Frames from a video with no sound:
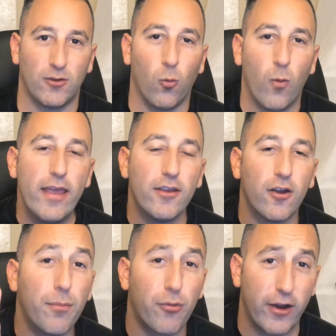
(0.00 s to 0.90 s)
The way
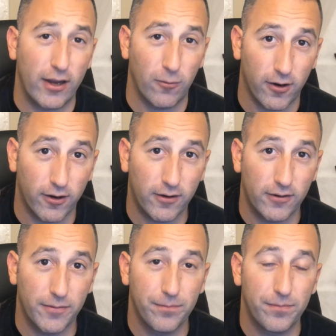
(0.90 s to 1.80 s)
your brain
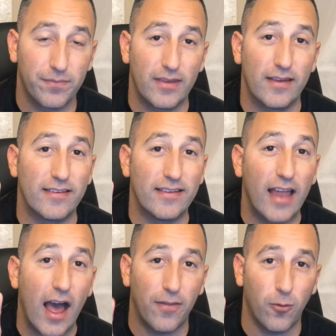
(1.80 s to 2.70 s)
works is
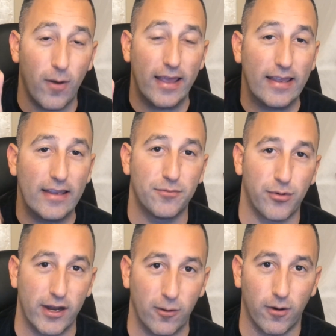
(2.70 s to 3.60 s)
not the way his
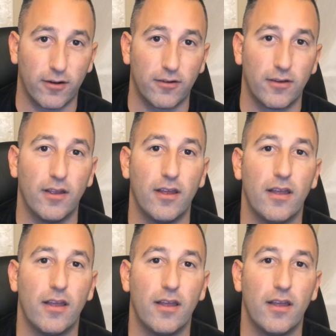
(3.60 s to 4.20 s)
brain works.